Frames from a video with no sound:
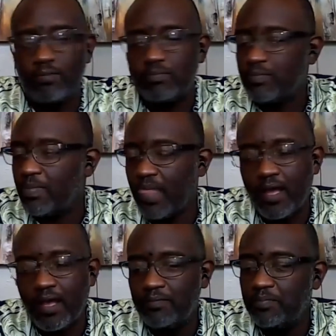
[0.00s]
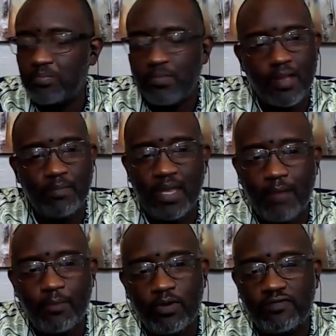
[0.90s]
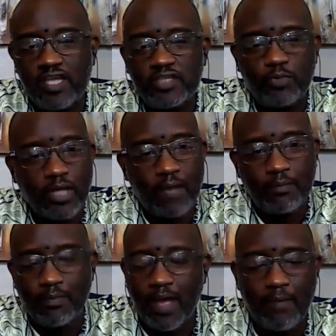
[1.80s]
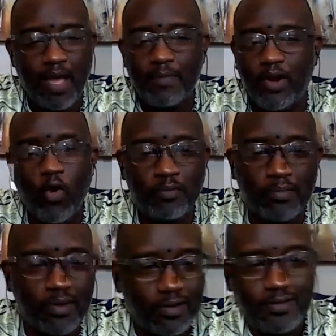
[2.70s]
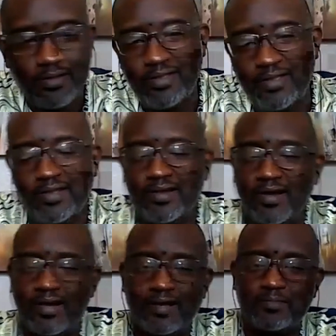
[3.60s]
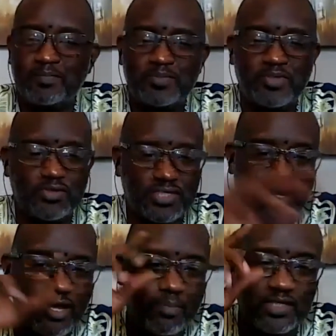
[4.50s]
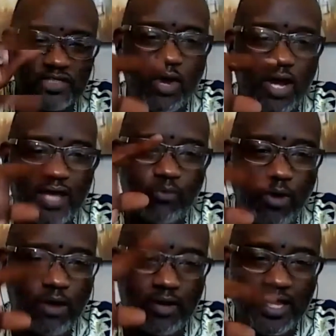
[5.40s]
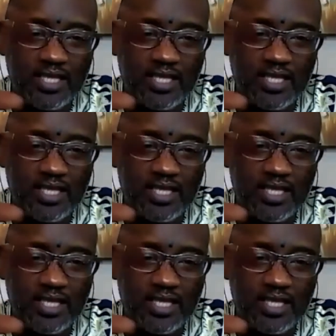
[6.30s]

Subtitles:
Well, man, I'm on Facebook. I'm an open book. So just look up Aswad Walker,